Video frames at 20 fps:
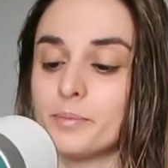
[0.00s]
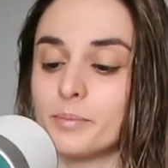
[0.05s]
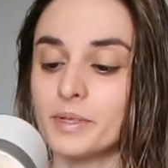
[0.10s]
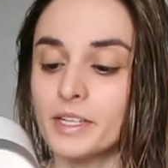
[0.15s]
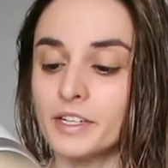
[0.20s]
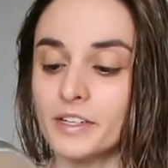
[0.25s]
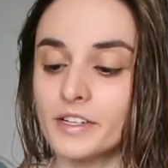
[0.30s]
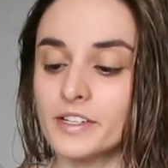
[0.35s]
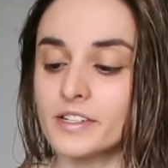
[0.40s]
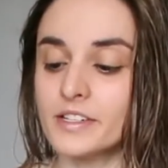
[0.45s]

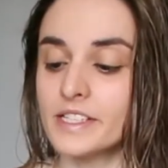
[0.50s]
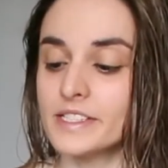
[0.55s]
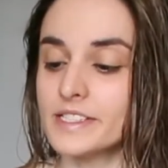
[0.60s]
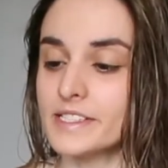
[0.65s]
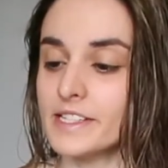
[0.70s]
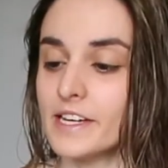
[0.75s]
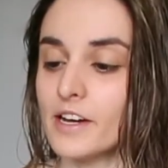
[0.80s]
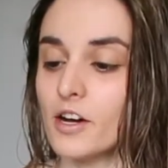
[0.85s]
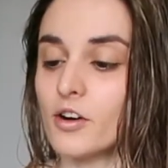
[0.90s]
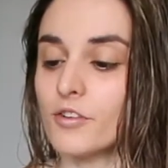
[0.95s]
mirror
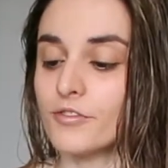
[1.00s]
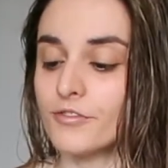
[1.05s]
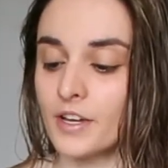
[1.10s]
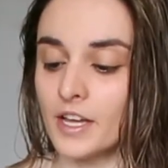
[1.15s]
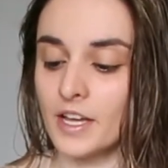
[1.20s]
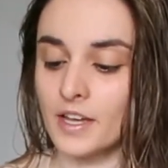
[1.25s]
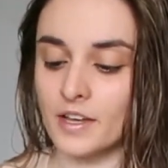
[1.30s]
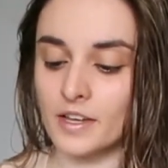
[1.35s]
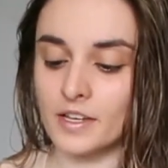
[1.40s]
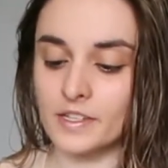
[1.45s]
itself.
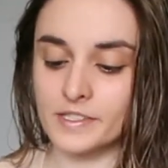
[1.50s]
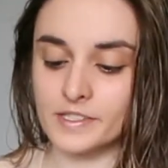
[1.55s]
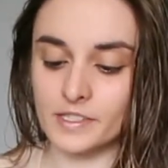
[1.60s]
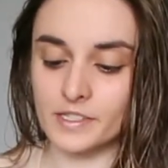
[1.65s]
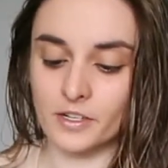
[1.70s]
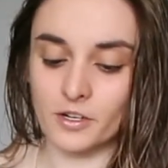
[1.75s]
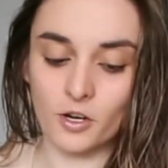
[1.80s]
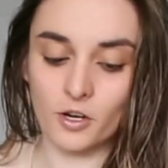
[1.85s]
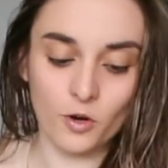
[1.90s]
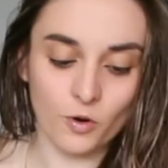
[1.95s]

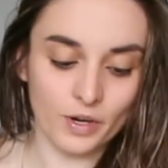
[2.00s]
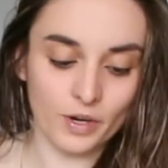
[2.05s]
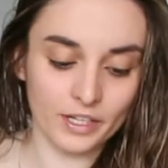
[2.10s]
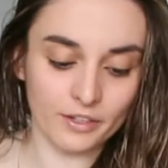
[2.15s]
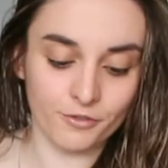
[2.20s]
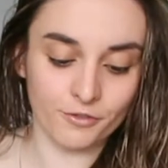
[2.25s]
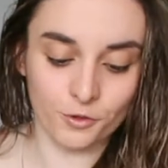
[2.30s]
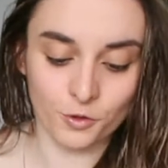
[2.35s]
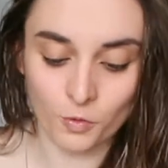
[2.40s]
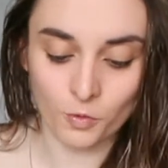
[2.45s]
So
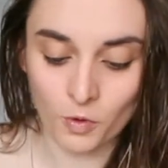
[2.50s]
if you